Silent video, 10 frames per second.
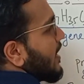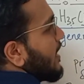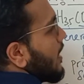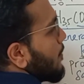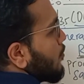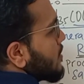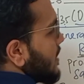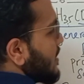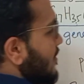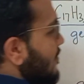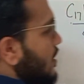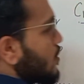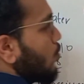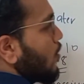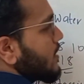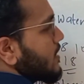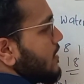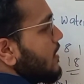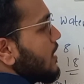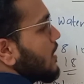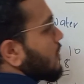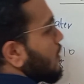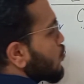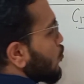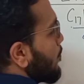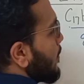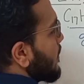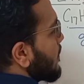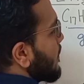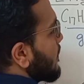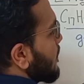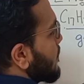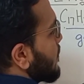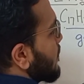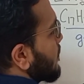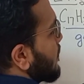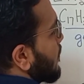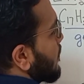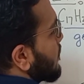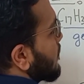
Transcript: and A positive is what is the soapy detergent. The